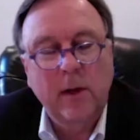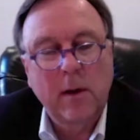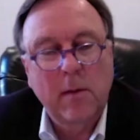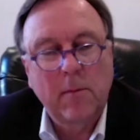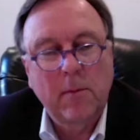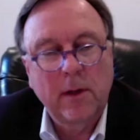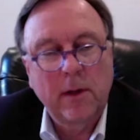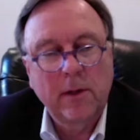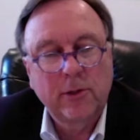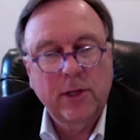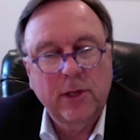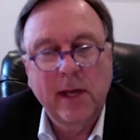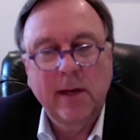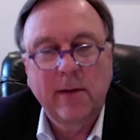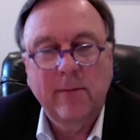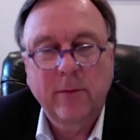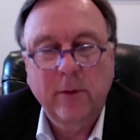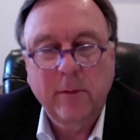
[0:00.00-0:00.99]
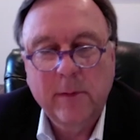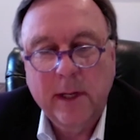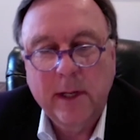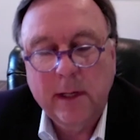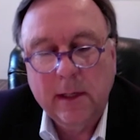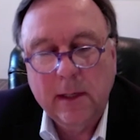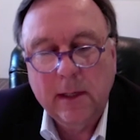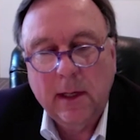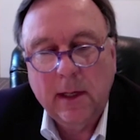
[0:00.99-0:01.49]
up on China for a
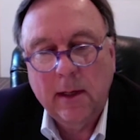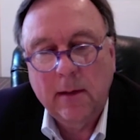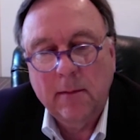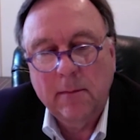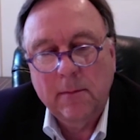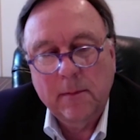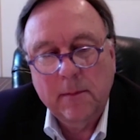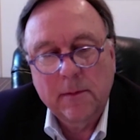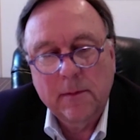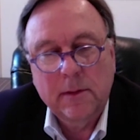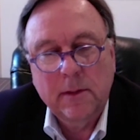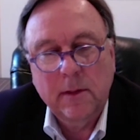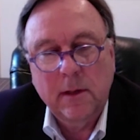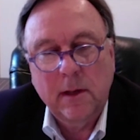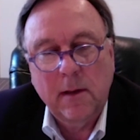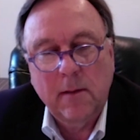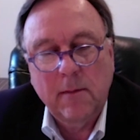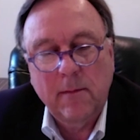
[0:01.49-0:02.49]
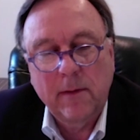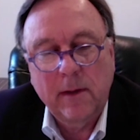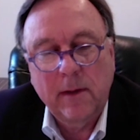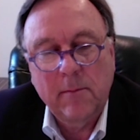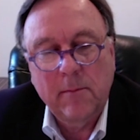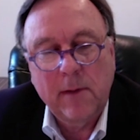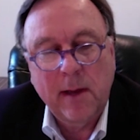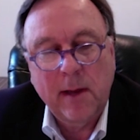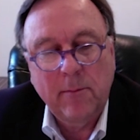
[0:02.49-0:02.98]
minute.
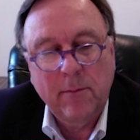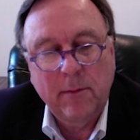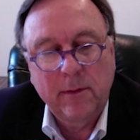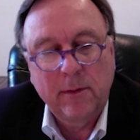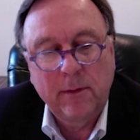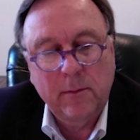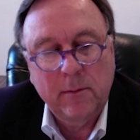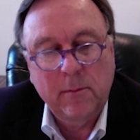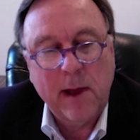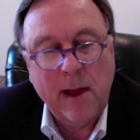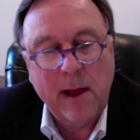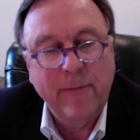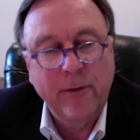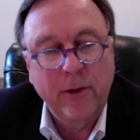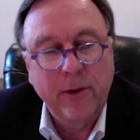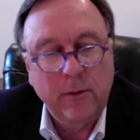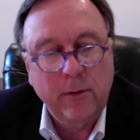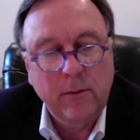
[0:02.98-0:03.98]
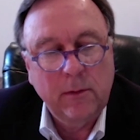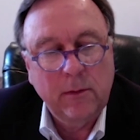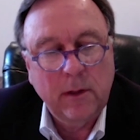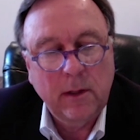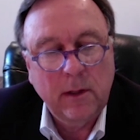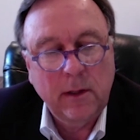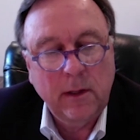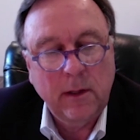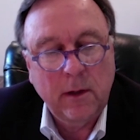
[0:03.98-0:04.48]
In my view,
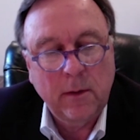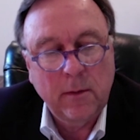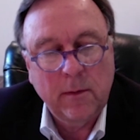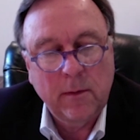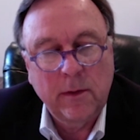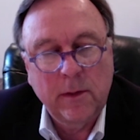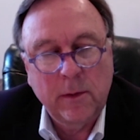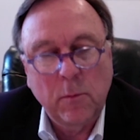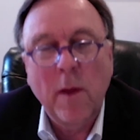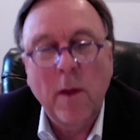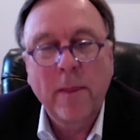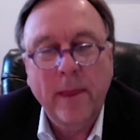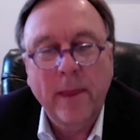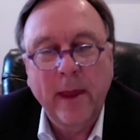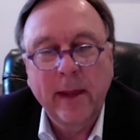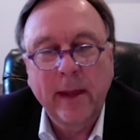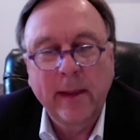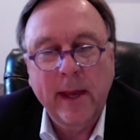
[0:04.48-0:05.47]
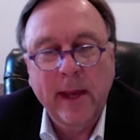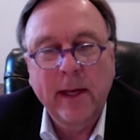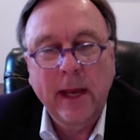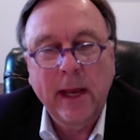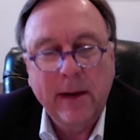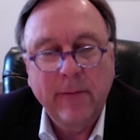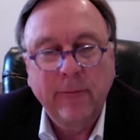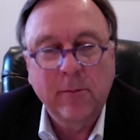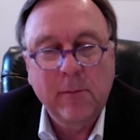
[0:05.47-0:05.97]
the one thing they
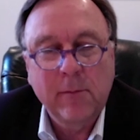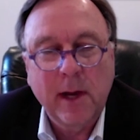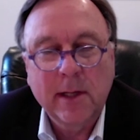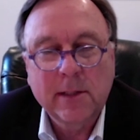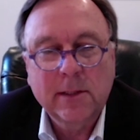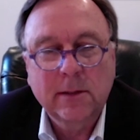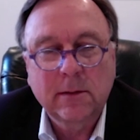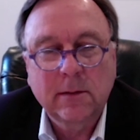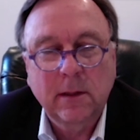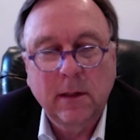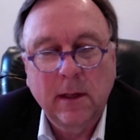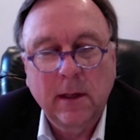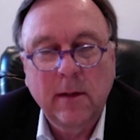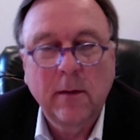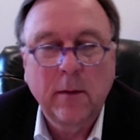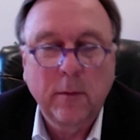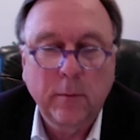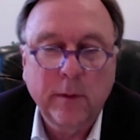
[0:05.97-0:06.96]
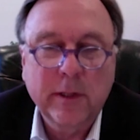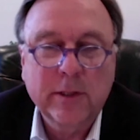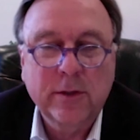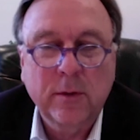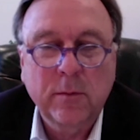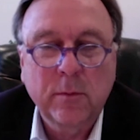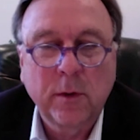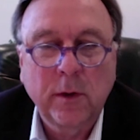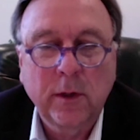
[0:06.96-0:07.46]
need from us and the rest of
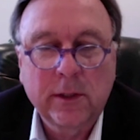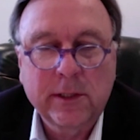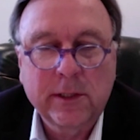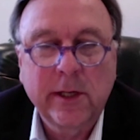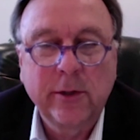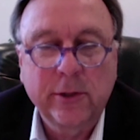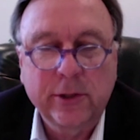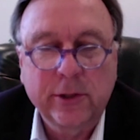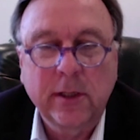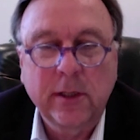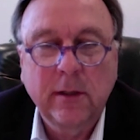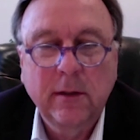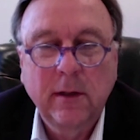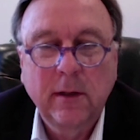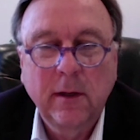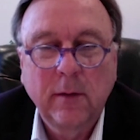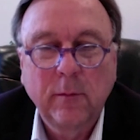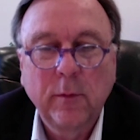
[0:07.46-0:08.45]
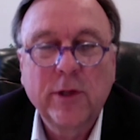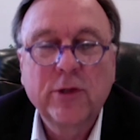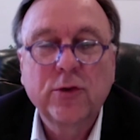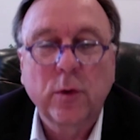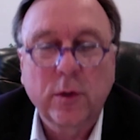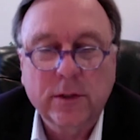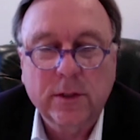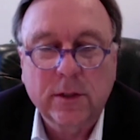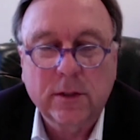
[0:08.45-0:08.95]
the world is energy,
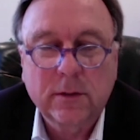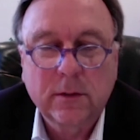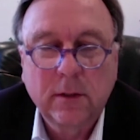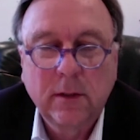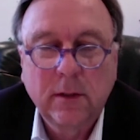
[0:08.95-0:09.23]
resources